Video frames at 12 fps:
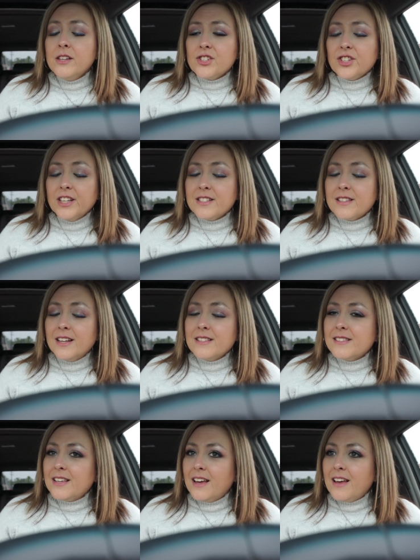She lets that
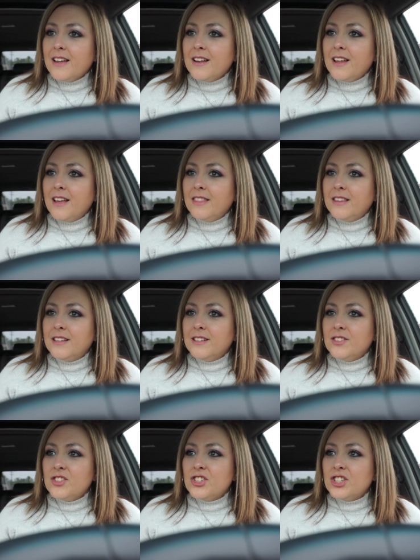set and
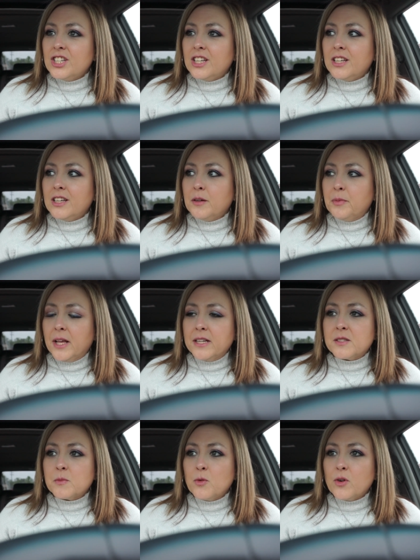then she
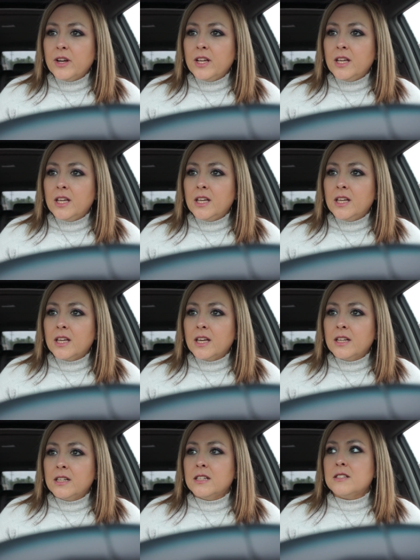applies some more ink
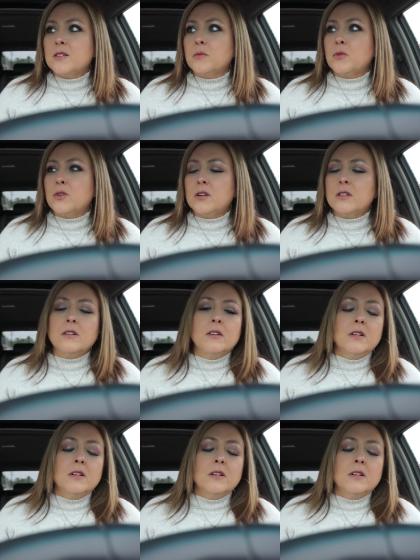and does some more